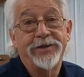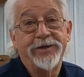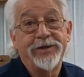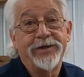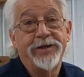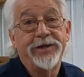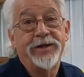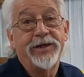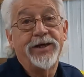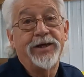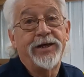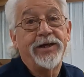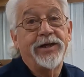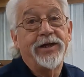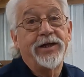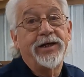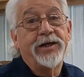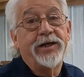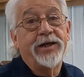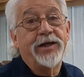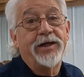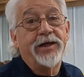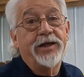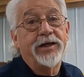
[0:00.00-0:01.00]
Show me what you did
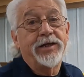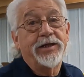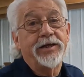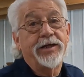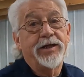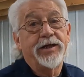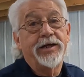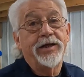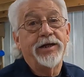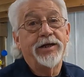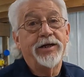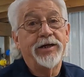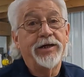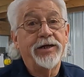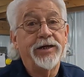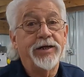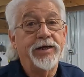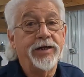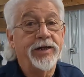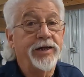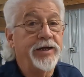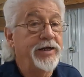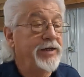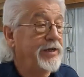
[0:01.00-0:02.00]
underneath the hood with
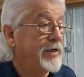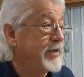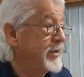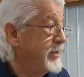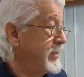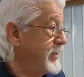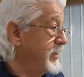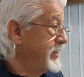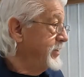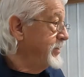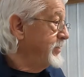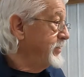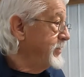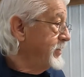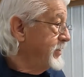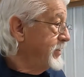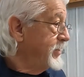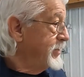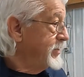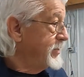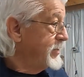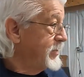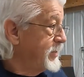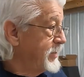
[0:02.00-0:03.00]
the
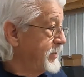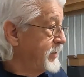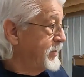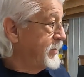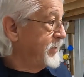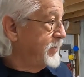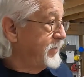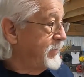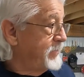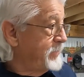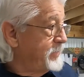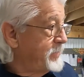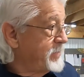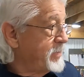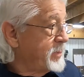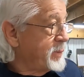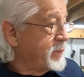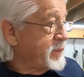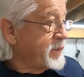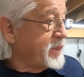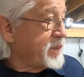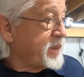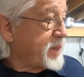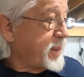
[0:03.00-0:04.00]
carburetors and
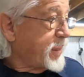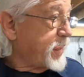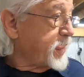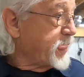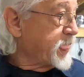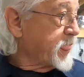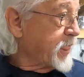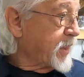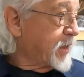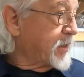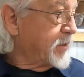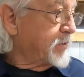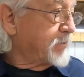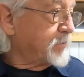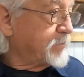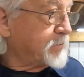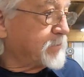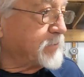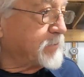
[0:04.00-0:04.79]
a choke and so